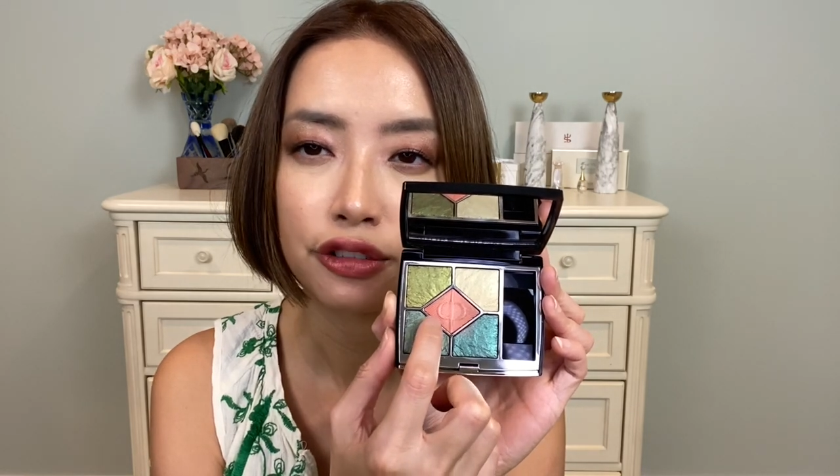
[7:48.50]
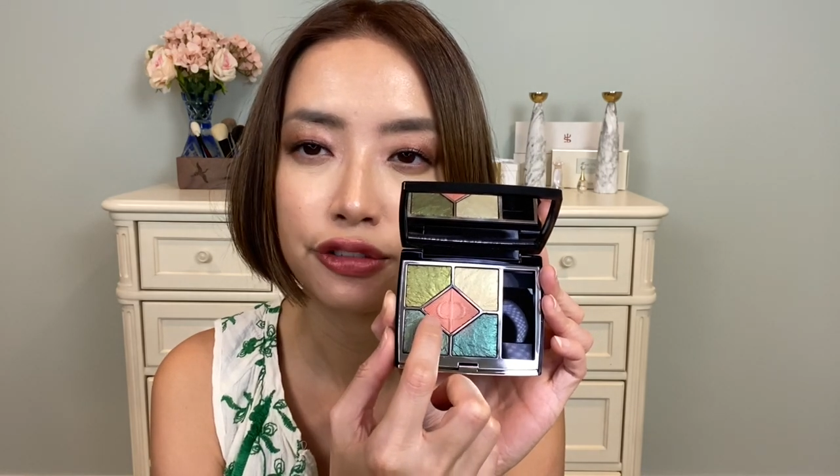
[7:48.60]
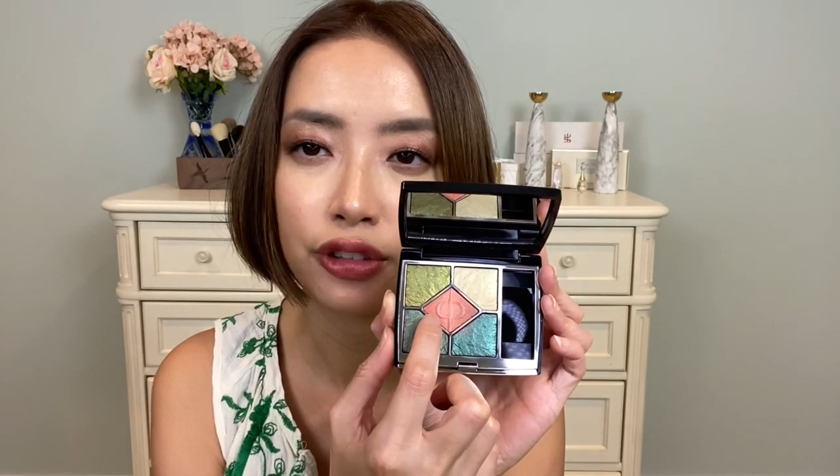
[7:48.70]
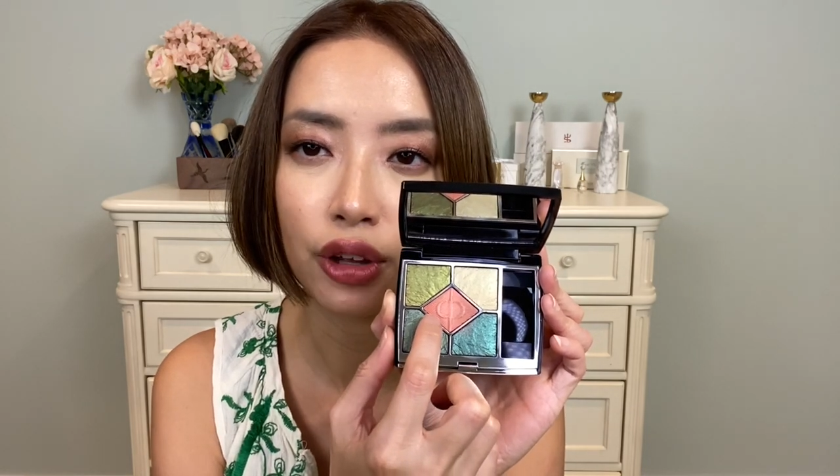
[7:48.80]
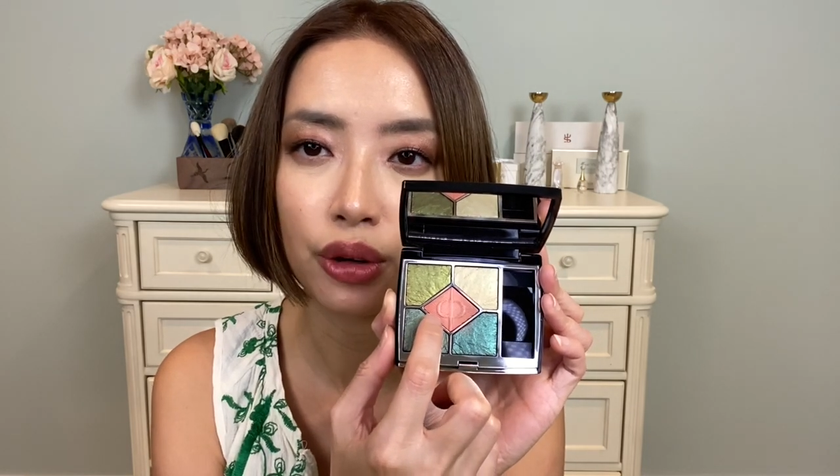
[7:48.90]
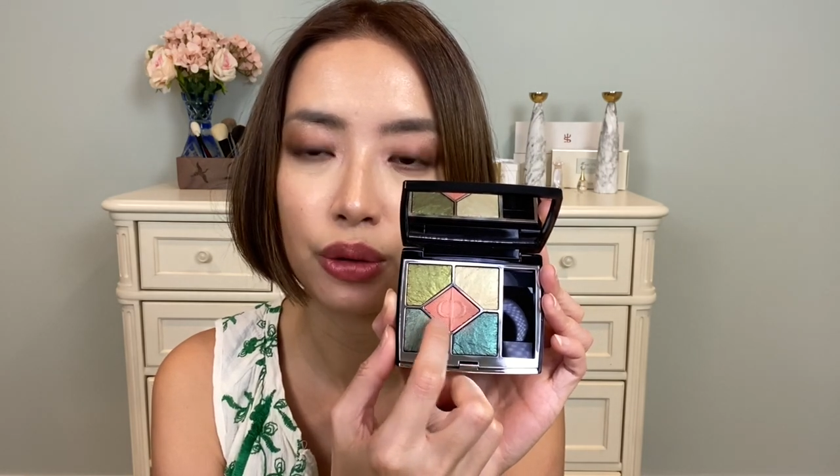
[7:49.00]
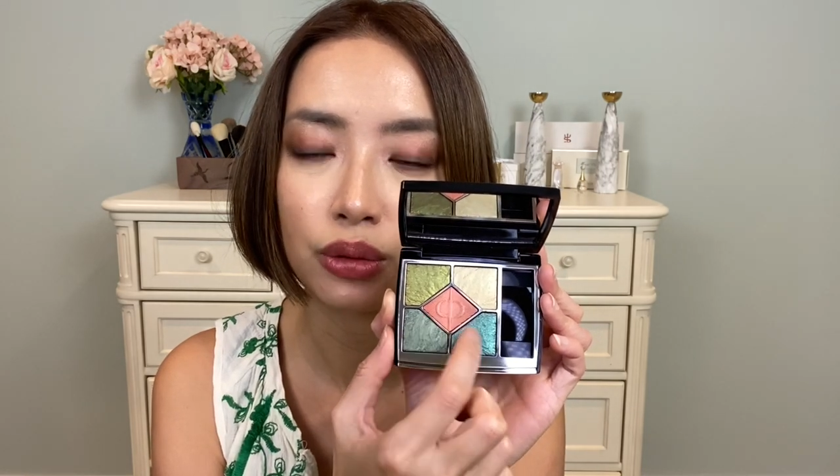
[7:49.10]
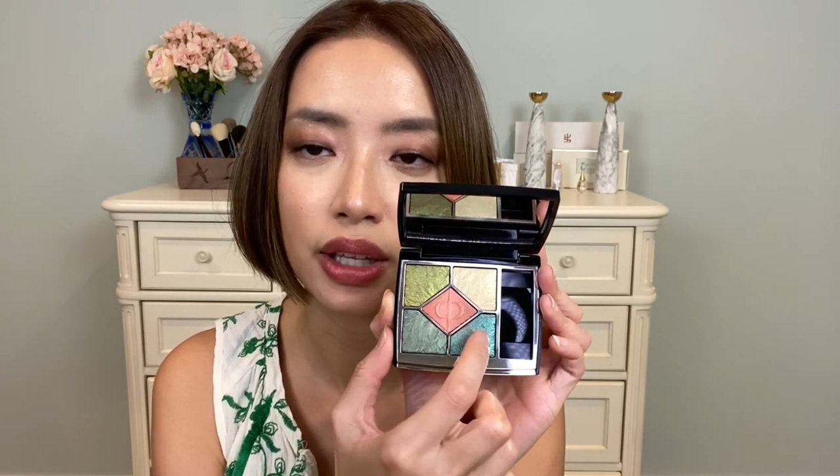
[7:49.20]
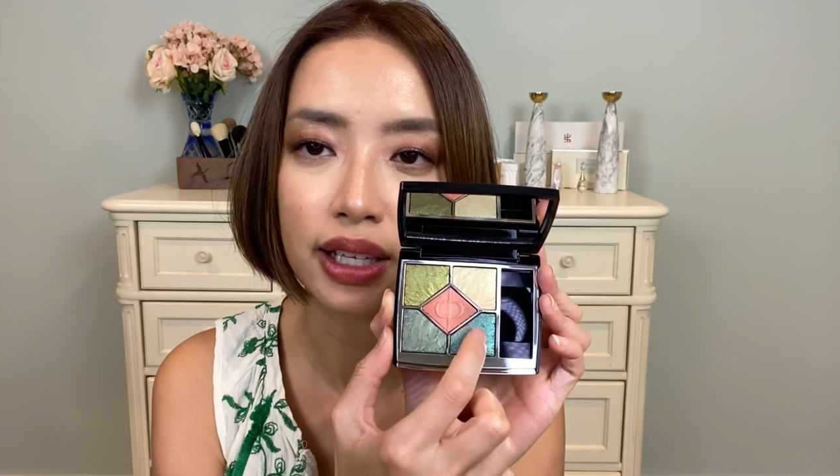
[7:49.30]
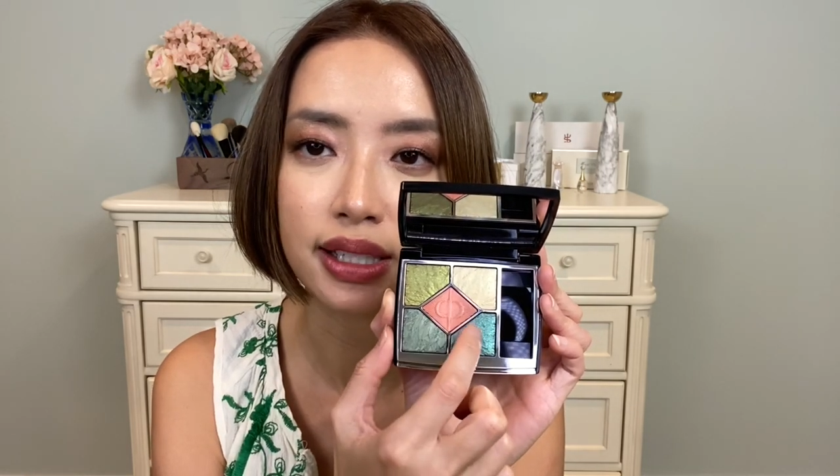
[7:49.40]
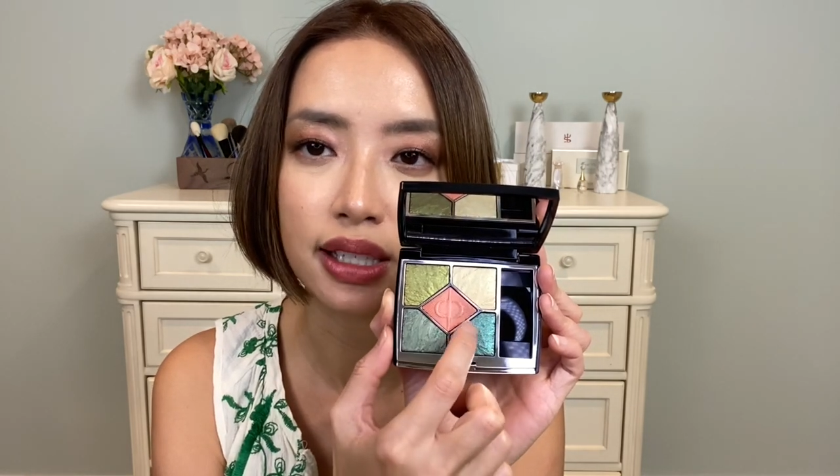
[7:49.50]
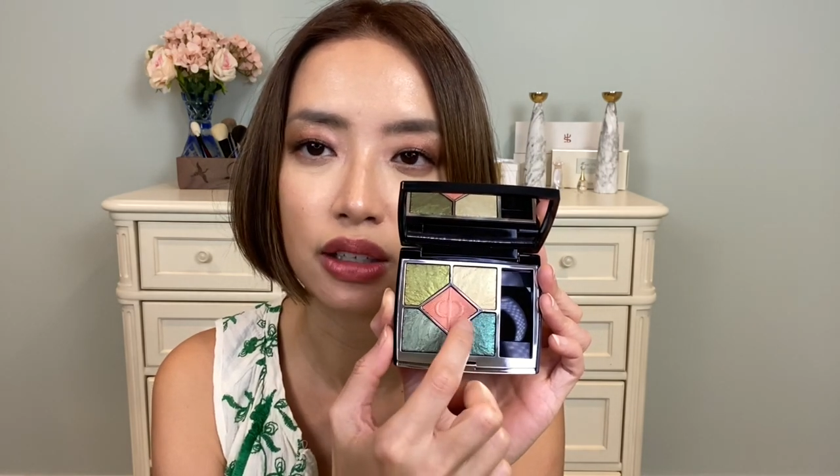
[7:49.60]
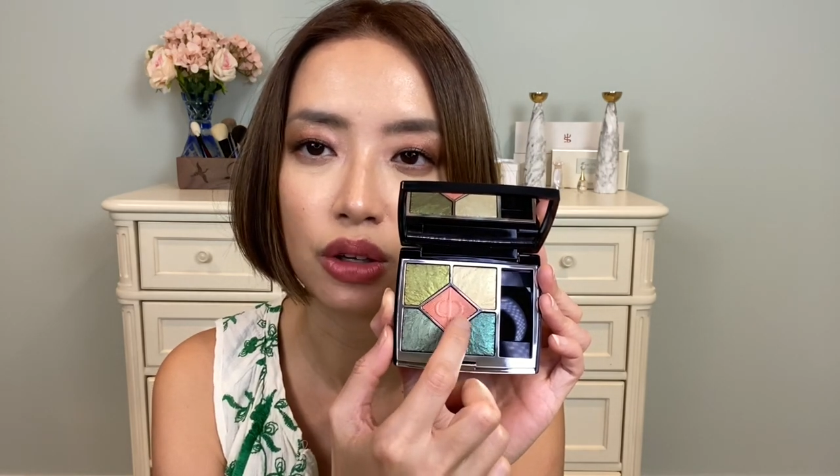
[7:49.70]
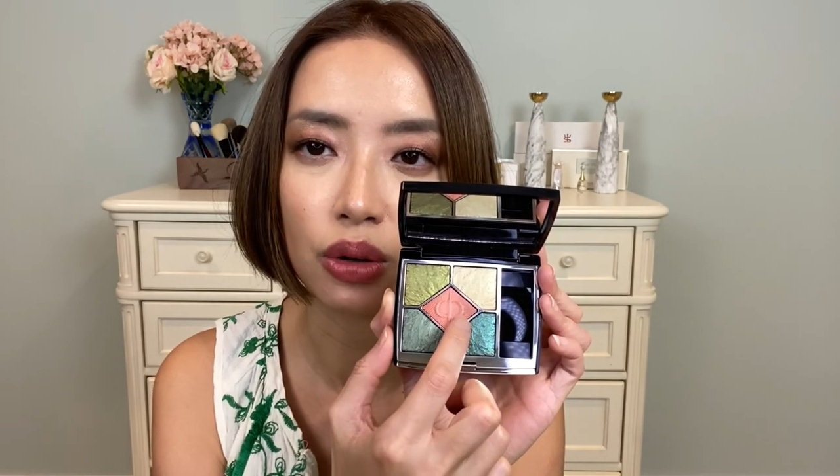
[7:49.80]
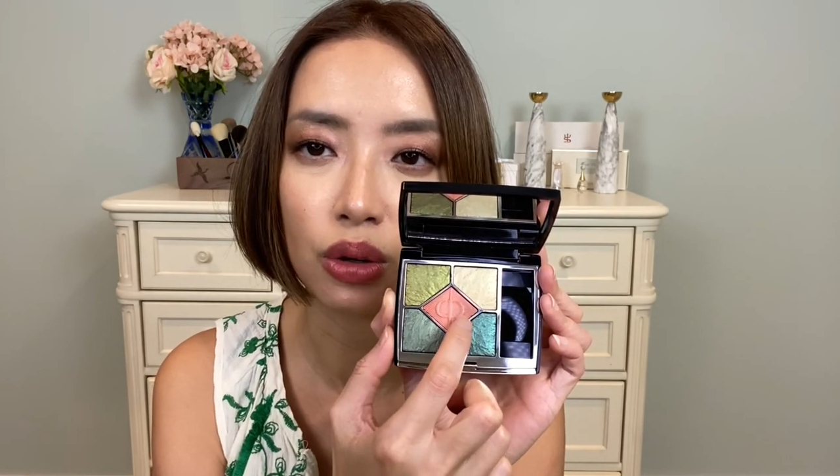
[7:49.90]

flow like it's gonna go